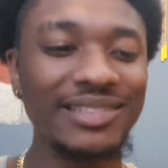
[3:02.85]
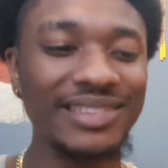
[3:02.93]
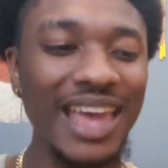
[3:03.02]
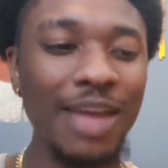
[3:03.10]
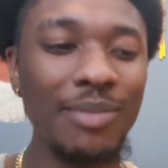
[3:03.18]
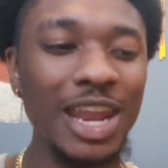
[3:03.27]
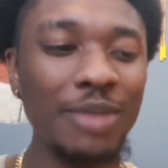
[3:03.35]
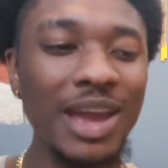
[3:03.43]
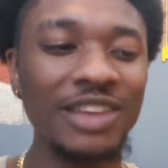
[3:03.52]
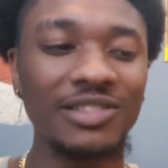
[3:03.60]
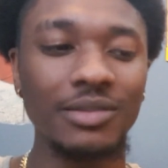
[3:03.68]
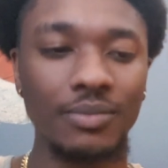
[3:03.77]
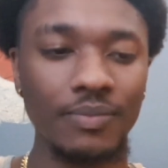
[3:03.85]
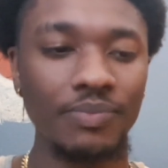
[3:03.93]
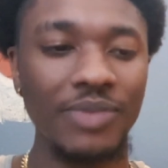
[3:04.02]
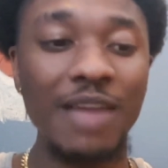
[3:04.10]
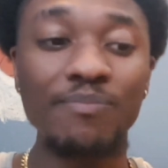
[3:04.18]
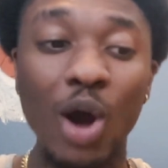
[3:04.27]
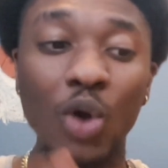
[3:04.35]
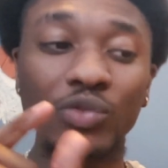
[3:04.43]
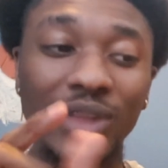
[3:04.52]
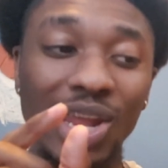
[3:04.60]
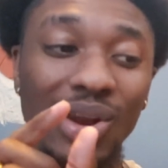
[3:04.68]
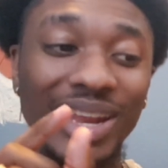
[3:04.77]
the same animation. They both
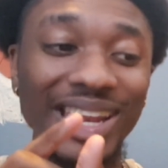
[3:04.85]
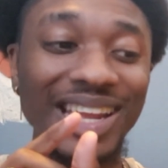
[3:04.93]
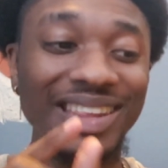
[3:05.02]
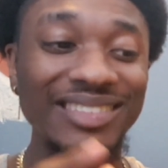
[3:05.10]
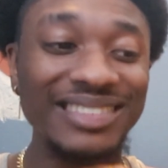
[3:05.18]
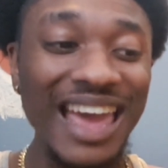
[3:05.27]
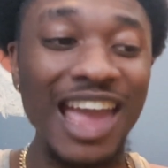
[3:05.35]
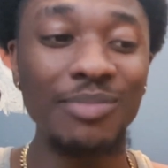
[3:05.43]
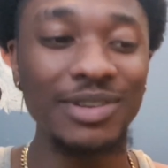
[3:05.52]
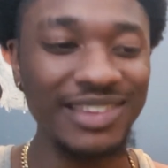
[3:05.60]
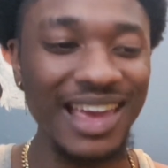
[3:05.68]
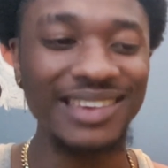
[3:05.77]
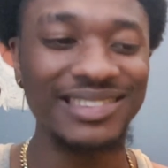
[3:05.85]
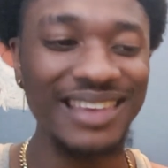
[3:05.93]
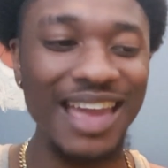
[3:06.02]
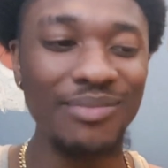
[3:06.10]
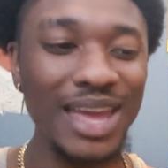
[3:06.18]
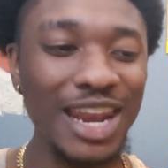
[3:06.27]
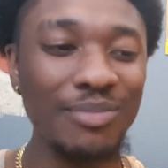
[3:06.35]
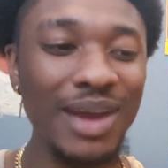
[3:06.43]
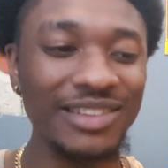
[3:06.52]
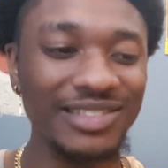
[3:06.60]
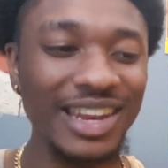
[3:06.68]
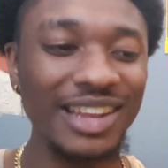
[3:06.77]
literally did the same
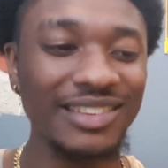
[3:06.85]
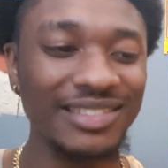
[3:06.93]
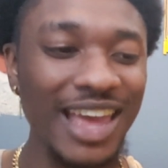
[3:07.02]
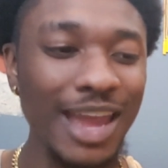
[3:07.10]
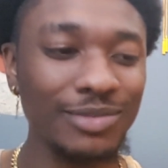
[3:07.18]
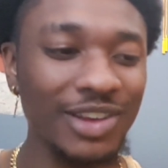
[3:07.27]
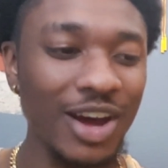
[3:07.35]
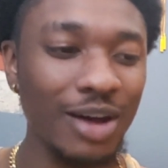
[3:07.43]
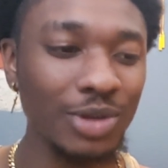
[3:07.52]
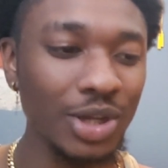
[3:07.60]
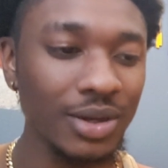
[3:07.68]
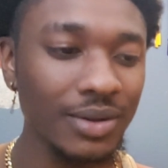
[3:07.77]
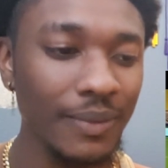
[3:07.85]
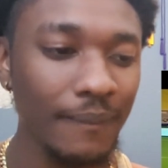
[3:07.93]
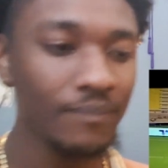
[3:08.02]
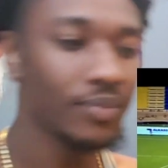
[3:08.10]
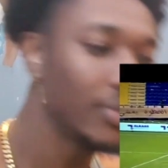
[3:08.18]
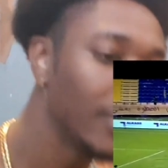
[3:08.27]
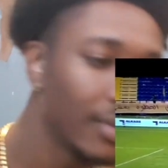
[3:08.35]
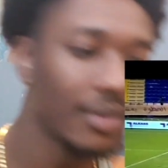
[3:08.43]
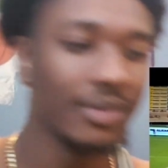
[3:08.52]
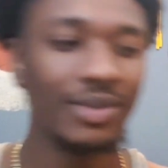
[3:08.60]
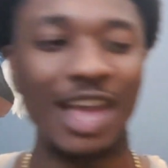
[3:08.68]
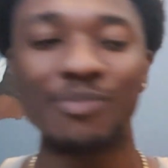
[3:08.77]
animation at the same time. Look,
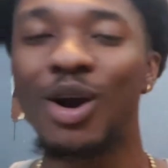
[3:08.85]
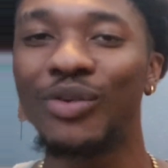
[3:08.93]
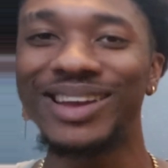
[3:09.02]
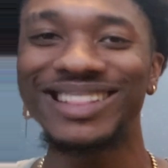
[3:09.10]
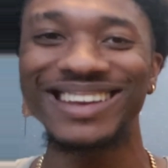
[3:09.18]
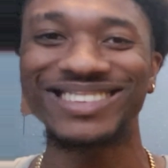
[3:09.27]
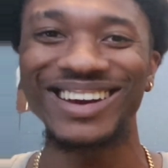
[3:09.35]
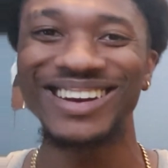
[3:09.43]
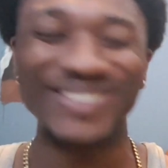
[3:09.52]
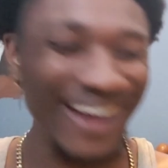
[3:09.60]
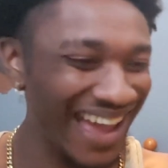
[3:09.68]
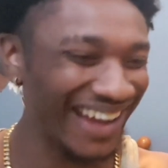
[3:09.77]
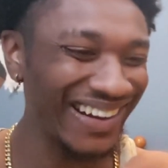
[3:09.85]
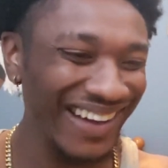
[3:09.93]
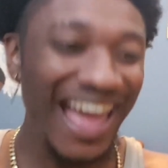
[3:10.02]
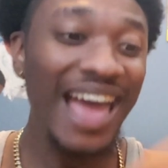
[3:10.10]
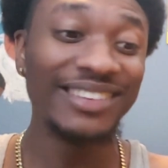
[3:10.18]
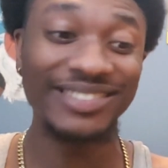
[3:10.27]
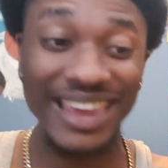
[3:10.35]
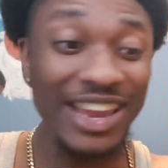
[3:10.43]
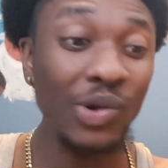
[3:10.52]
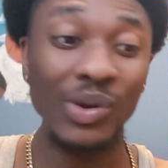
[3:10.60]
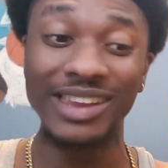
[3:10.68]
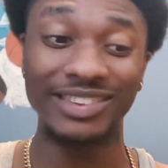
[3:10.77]
they both hit that turnaround
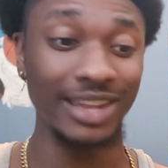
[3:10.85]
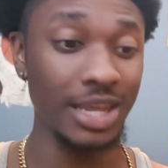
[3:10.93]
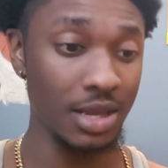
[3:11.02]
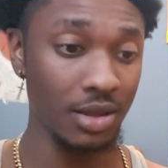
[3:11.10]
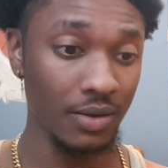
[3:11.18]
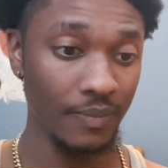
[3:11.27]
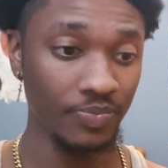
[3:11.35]
synchronously.